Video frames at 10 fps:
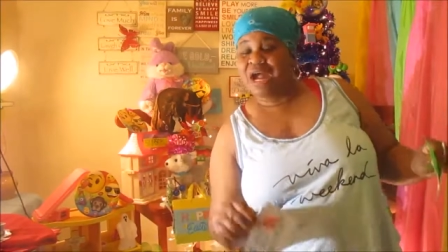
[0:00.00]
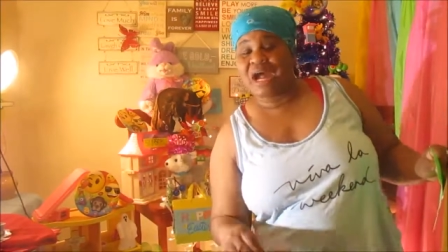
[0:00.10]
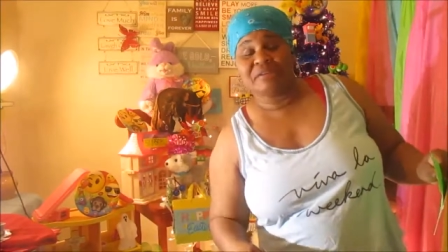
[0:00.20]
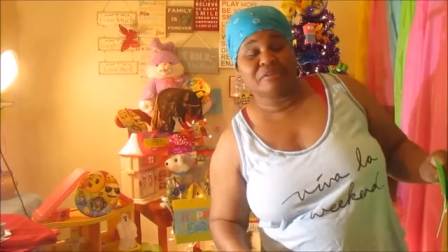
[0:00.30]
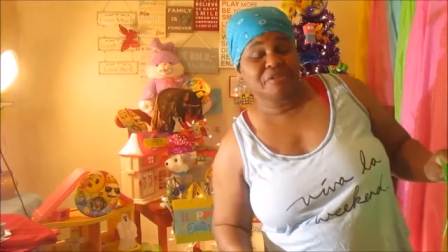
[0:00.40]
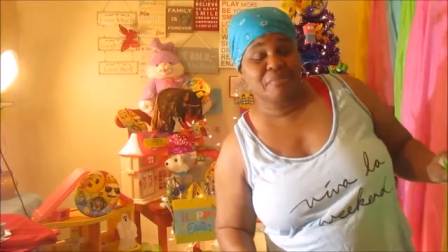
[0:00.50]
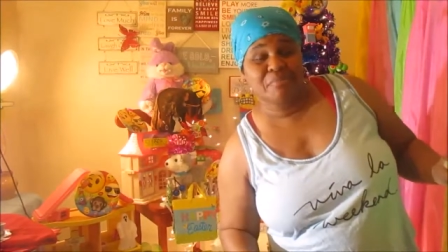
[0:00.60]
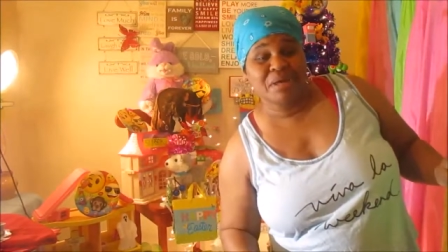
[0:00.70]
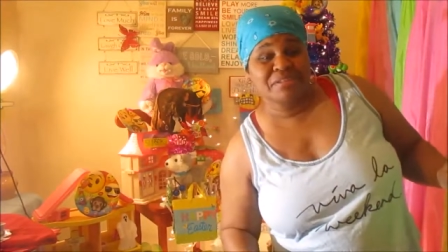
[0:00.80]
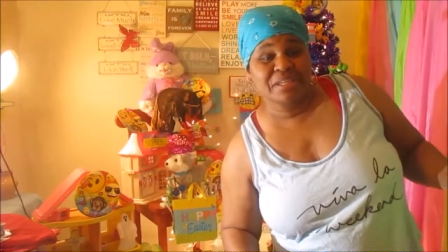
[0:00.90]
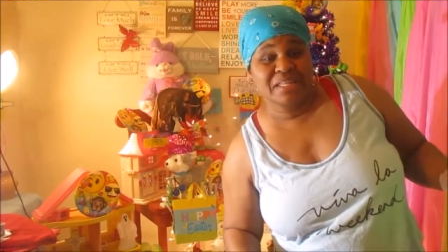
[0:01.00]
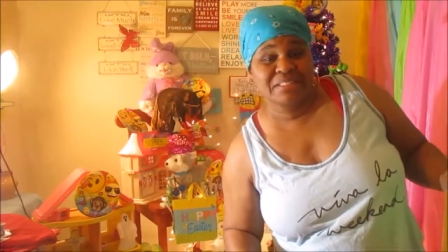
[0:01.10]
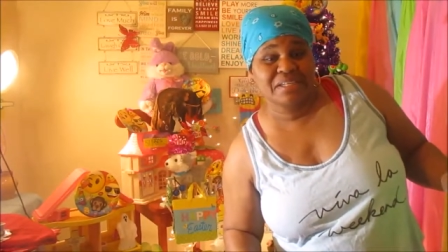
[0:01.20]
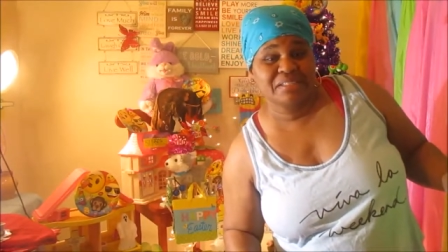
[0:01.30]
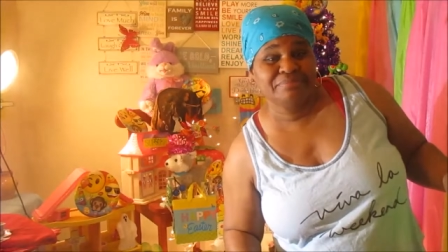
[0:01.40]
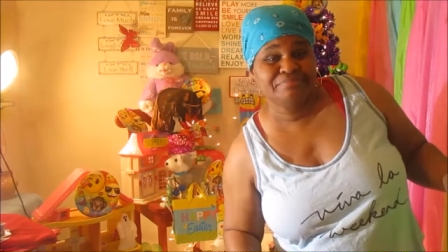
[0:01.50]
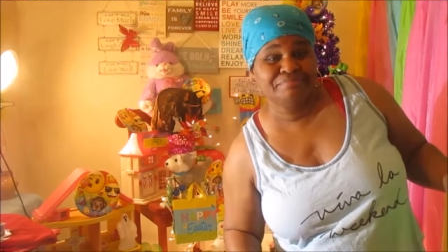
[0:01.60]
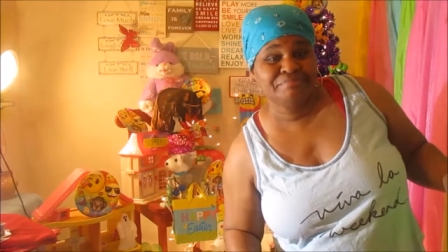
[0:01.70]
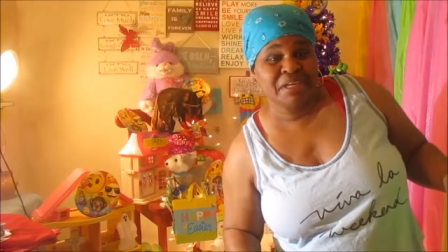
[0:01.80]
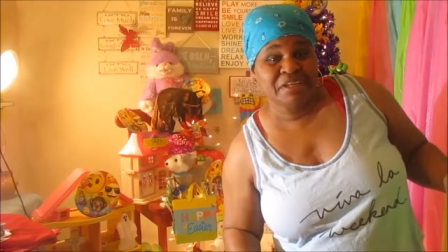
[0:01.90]
I know some mothers out there
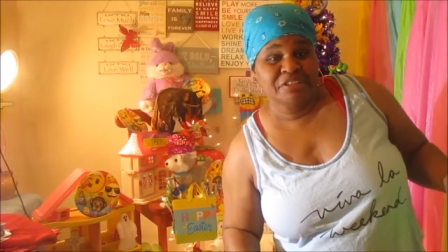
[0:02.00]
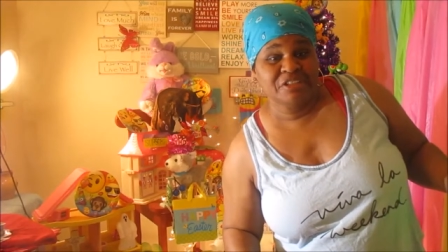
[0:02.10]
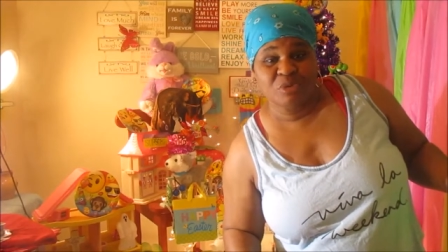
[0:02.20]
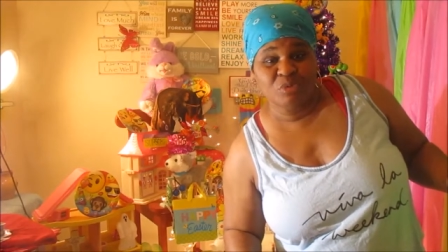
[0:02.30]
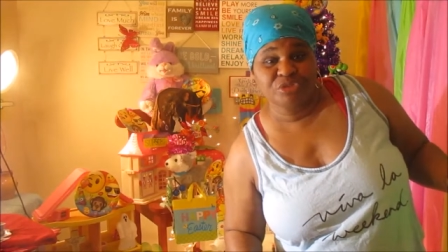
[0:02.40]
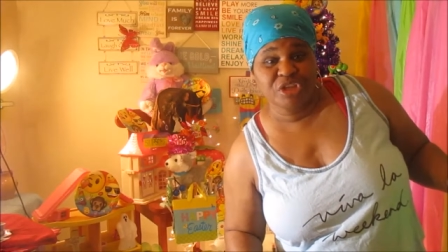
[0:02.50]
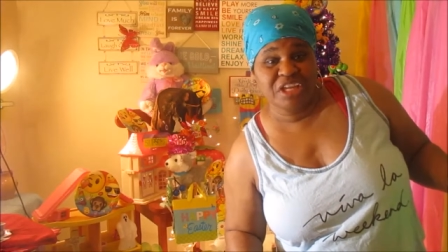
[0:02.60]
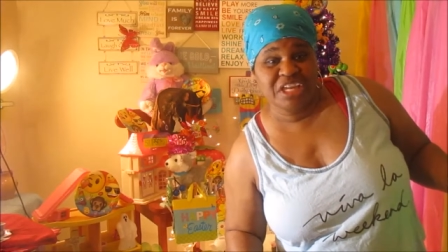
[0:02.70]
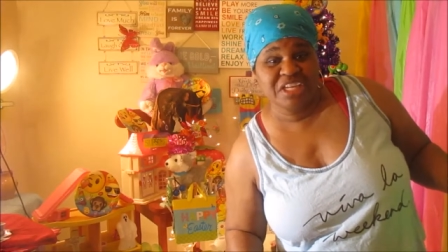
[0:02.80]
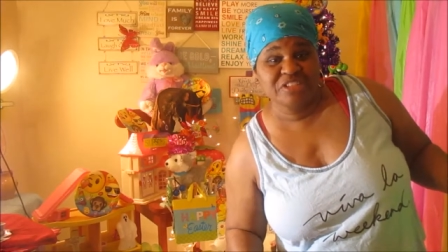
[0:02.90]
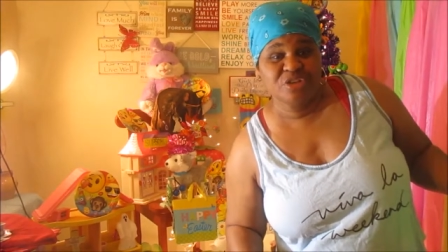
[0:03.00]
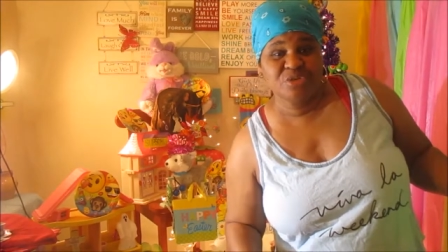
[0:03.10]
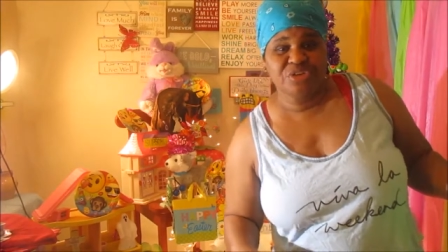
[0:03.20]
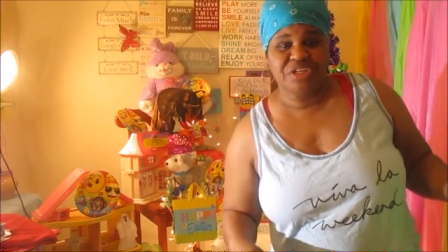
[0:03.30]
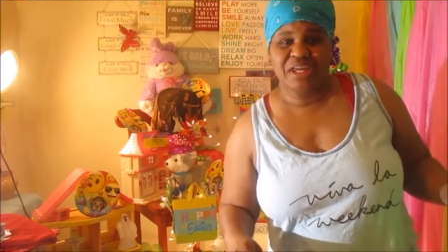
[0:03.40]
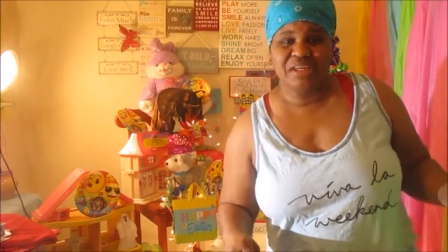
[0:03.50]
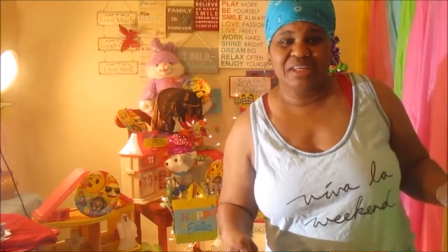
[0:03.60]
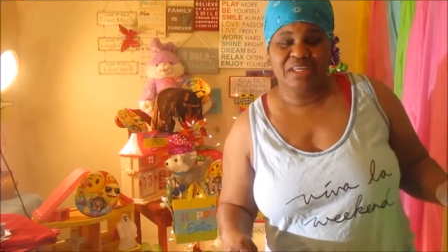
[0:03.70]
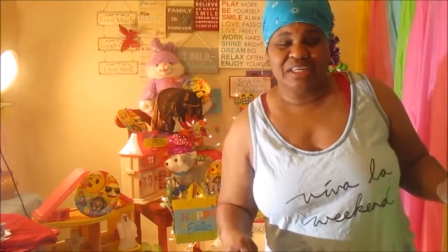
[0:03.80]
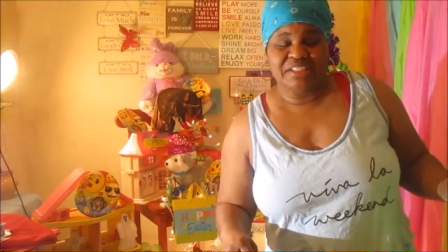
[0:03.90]
don't want their kids doing that.
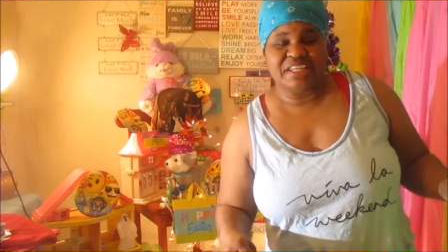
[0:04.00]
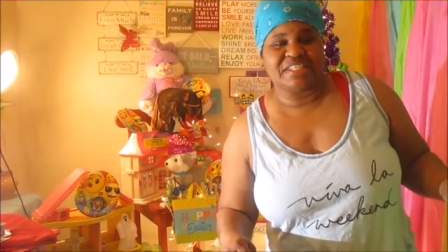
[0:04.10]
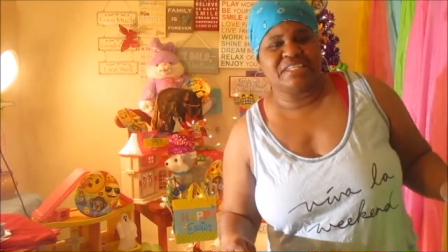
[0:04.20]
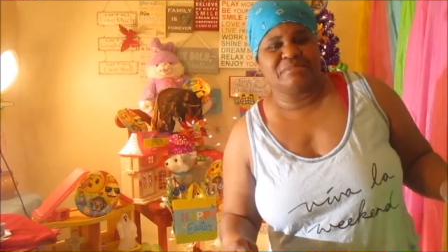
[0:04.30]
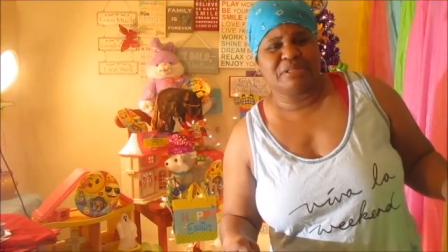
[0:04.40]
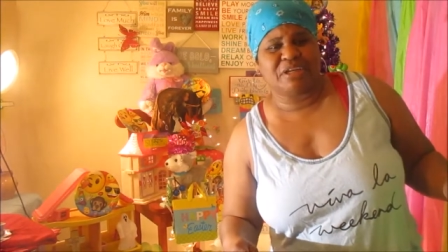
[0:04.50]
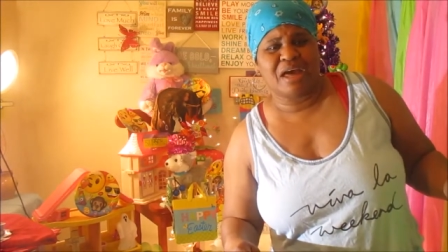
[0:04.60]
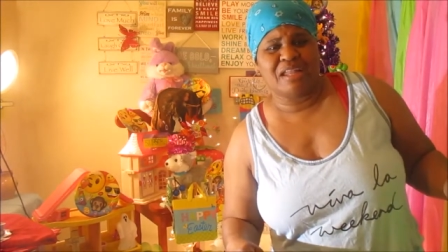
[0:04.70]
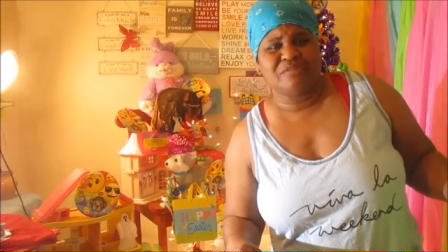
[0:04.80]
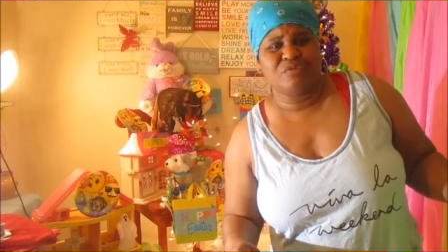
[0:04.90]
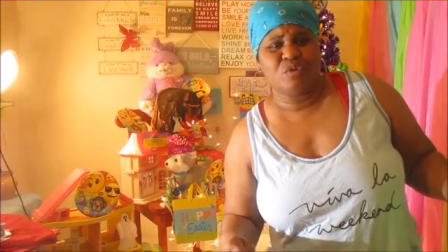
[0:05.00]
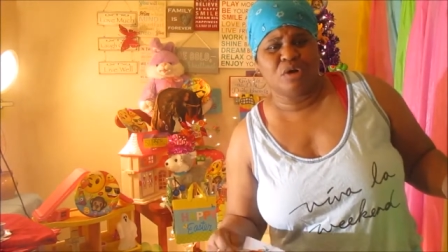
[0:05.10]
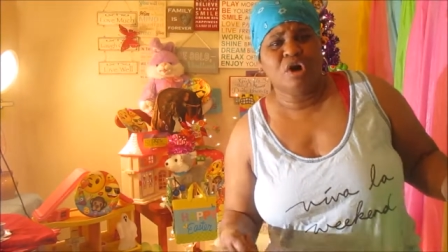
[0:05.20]
They sent them to college for